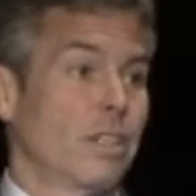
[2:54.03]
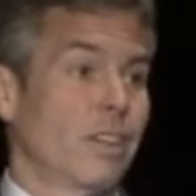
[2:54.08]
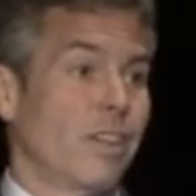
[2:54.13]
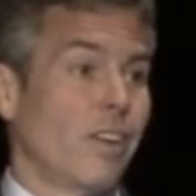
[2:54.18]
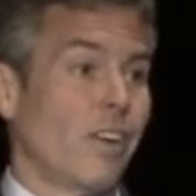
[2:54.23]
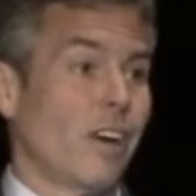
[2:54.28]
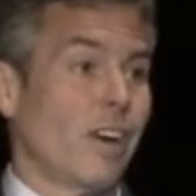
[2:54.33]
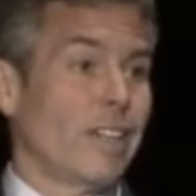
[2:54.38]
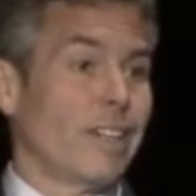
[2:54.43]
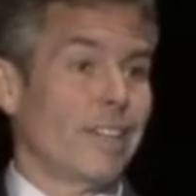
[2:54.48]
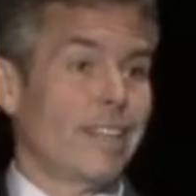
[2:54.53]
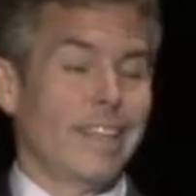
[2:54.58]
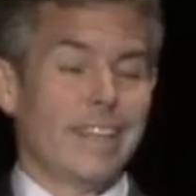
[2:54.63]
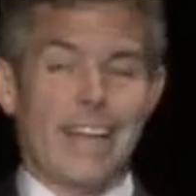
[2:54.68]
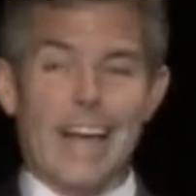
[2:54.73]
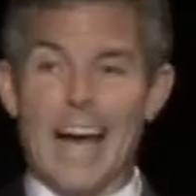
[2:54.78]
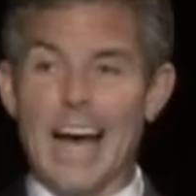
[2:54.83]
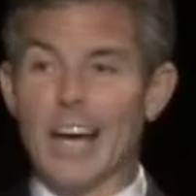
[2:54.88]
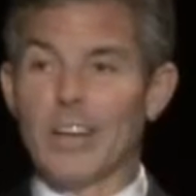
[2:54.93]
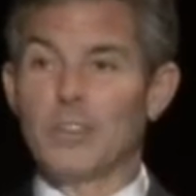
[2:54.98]
on
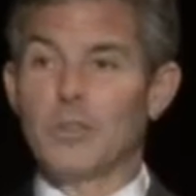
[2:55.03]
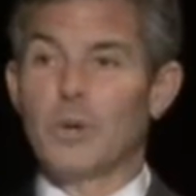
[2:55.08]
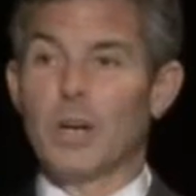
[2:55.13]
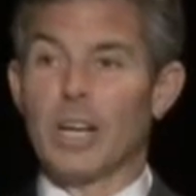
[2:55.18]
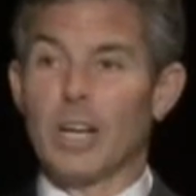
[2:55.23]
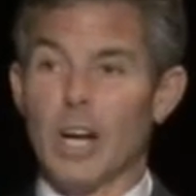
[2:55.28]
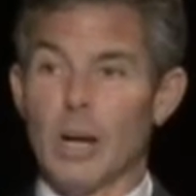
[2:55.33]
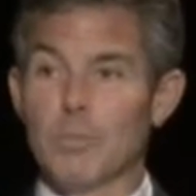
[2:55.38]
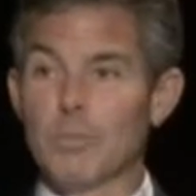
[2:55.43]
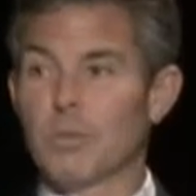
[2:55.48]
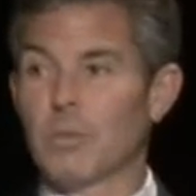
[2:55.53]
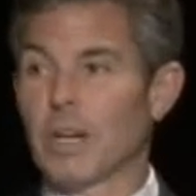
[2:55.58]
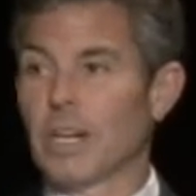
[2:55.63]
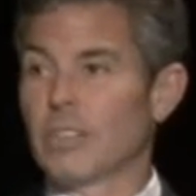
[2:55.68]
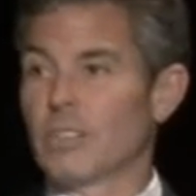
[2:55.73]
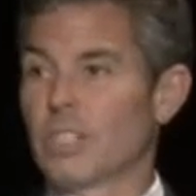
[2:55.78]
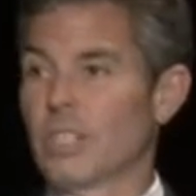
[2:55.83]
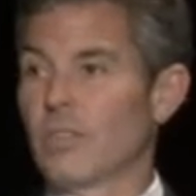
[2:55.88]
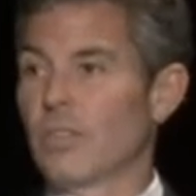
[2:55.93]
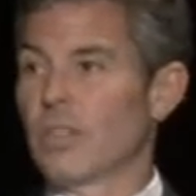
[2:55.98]
how do I
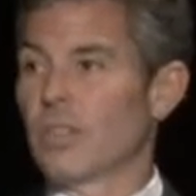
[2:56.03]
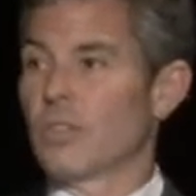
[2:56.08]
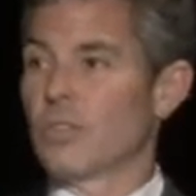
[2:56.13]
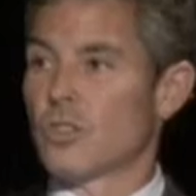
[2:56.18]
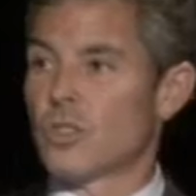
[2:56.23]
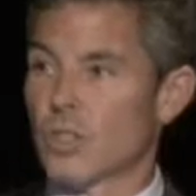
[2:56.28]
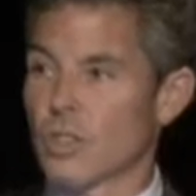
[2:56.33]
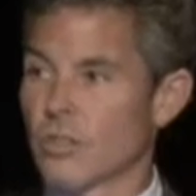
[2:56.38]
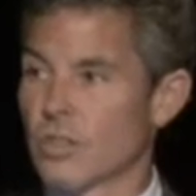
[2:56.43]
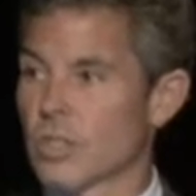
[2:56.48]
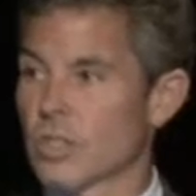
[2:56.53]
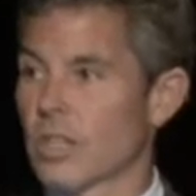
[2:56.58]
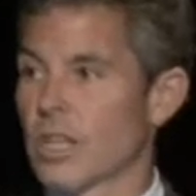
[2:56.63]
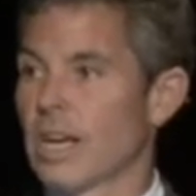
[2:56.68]
optimize given the service